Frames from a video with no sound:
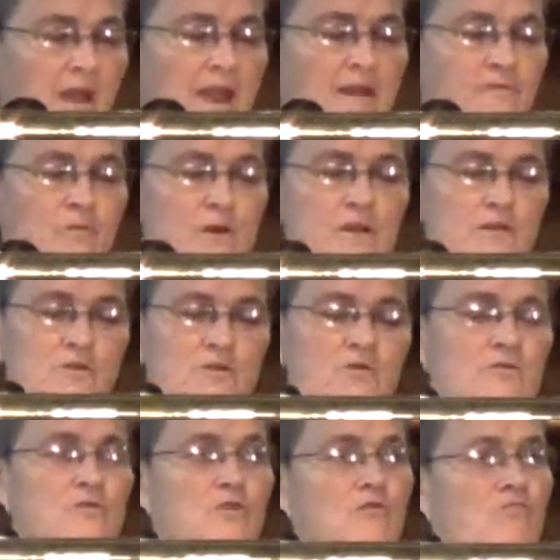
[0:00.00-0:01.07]
Have we, the
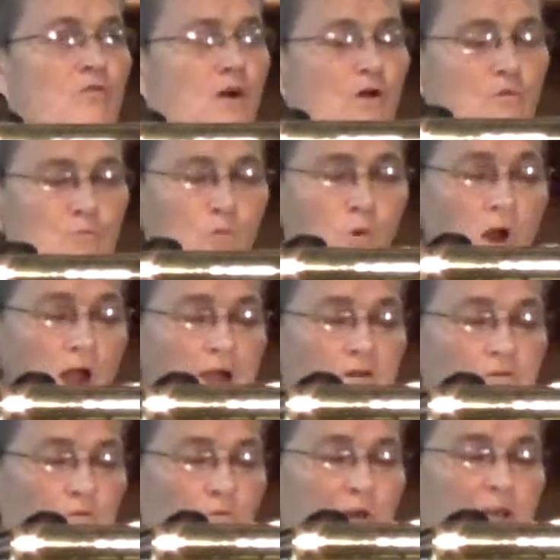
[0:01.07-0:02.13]
church, grown
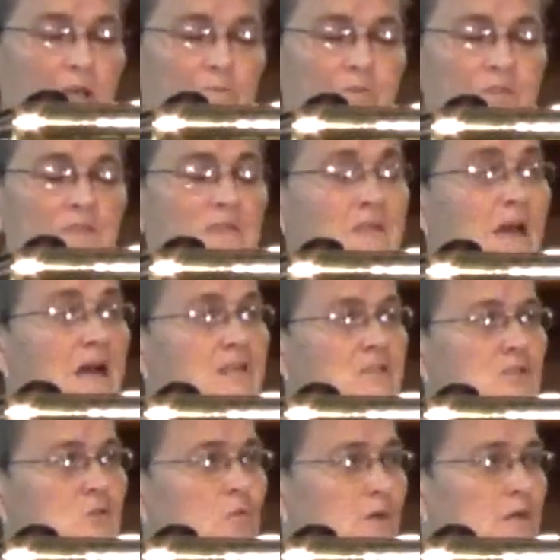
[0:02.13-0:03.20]
wild grapes and not
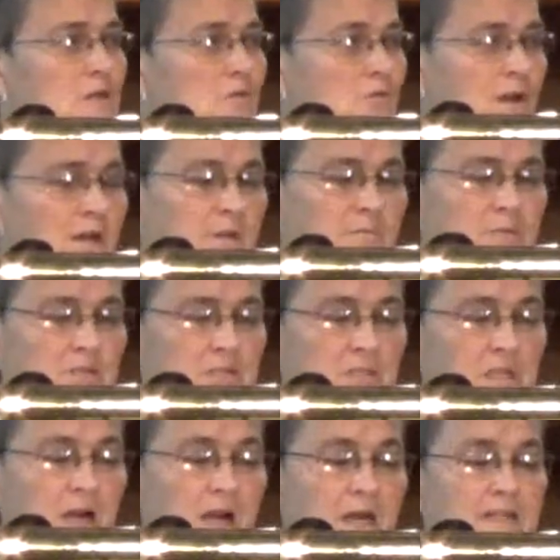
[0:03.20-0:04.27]
sweet grapes
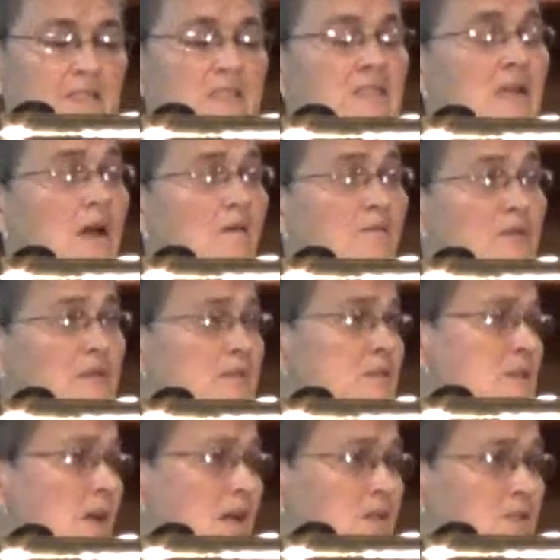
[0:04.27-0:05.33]
as God has
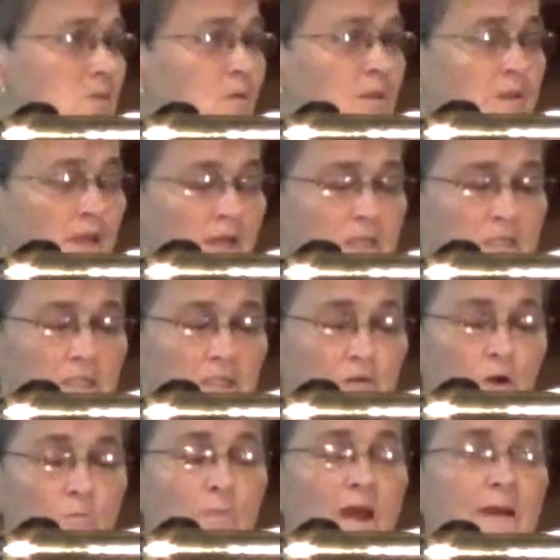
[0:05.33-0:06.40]
covenanted us with us
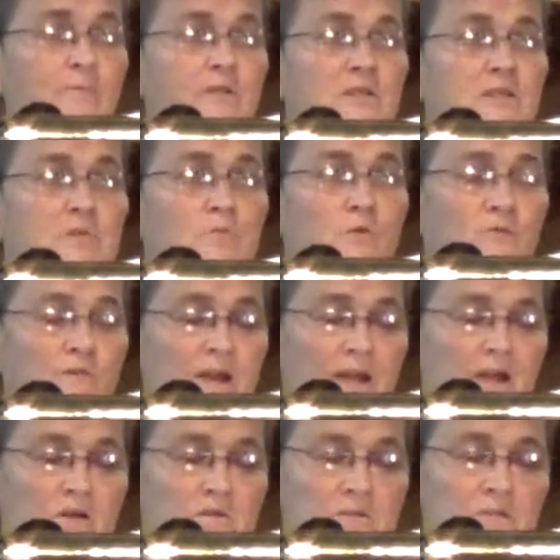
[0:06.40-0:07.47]
in our baptismal
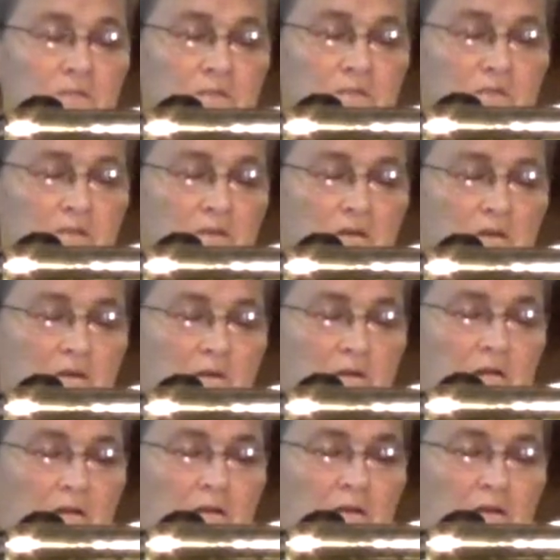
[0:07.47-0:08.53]
vows?
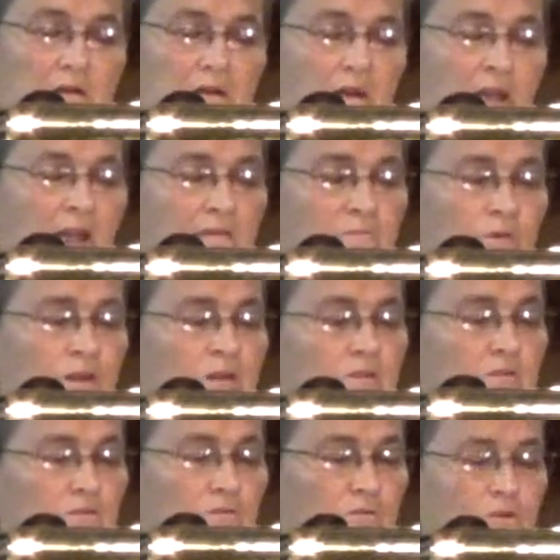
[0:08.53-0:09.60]
Have we,
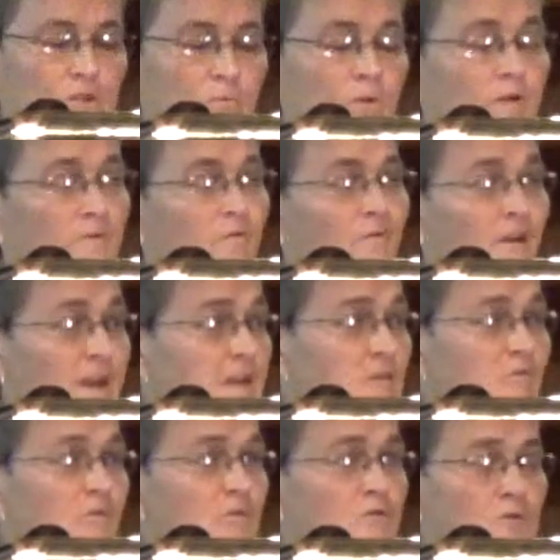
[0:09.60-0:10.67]
the church, been
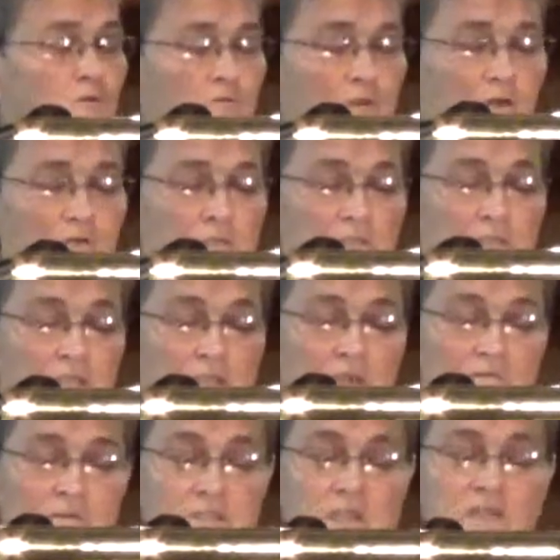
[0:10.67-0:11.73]
faithful to those
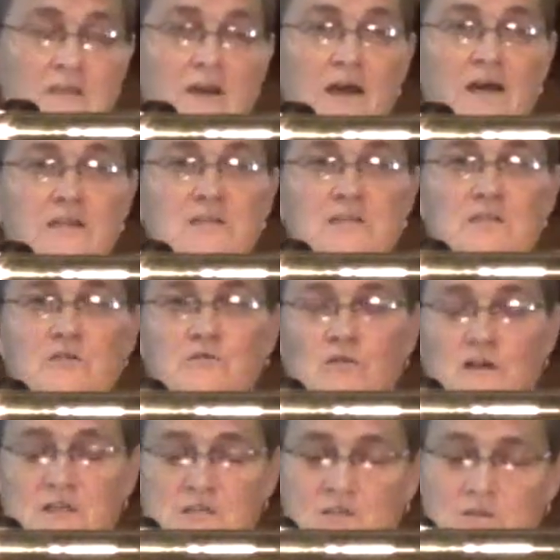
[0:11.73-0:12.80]
gifts that God has
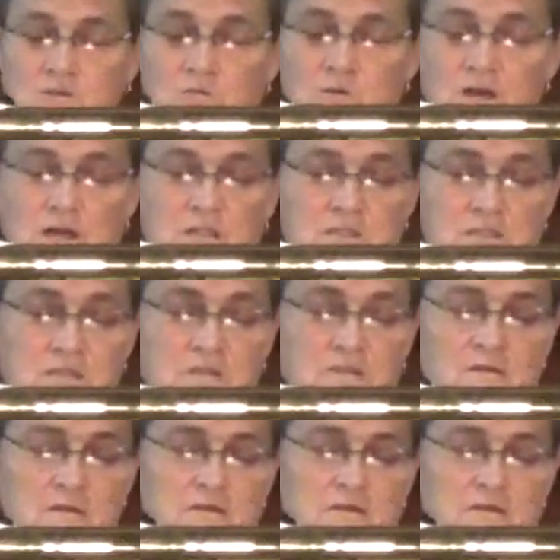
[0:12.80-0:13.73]
entrusted to us?